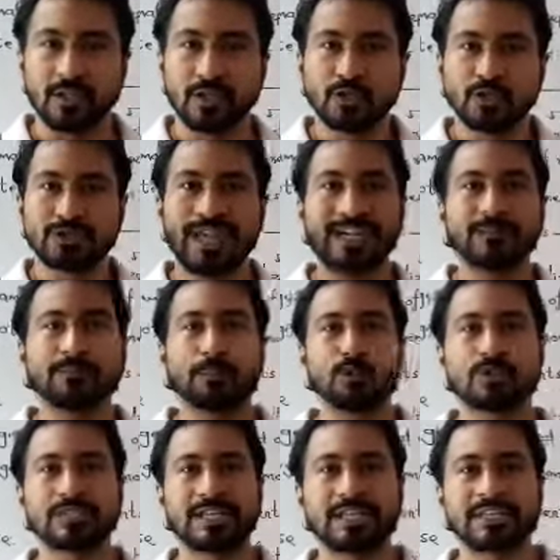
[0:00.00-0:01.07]
So that
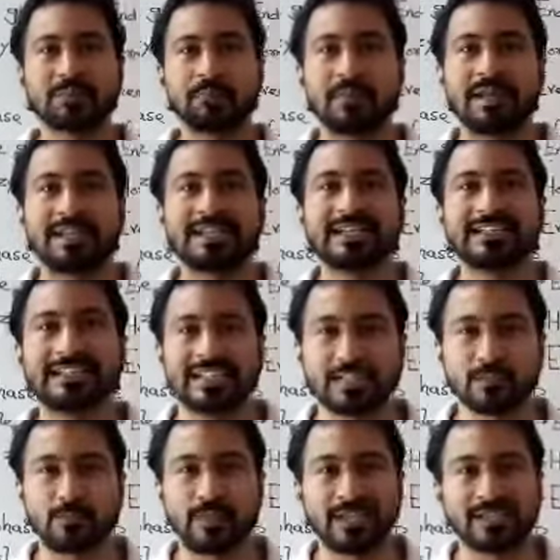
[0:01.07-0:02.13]
process mainly takes
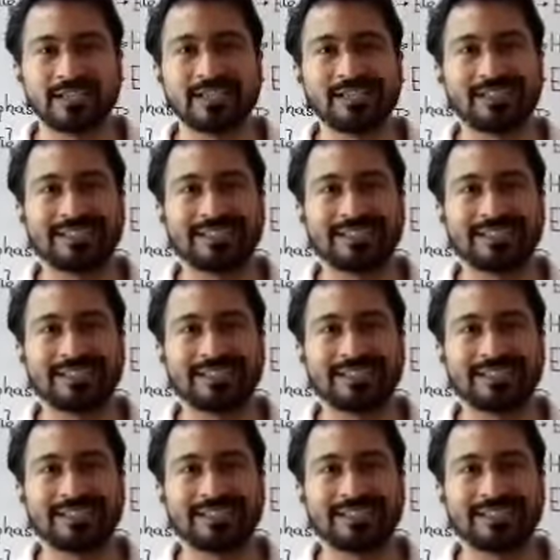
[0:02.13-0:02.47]
place